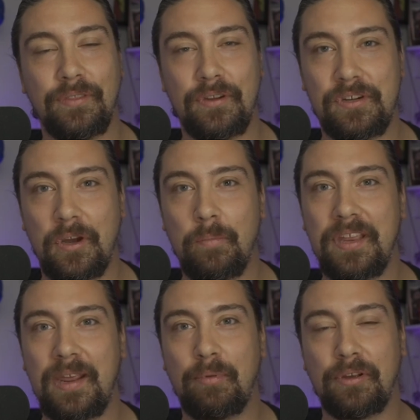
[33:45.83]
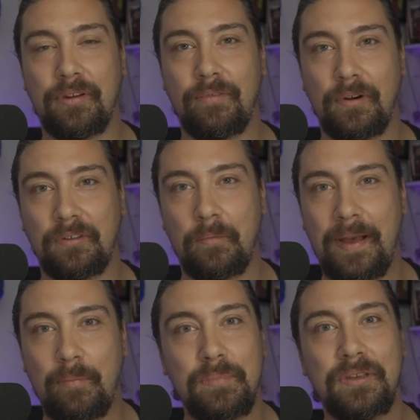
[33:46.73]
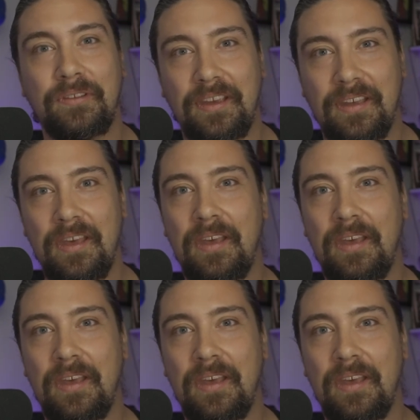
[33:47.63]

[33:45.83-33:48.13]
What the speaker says: the show, being able to converse about music,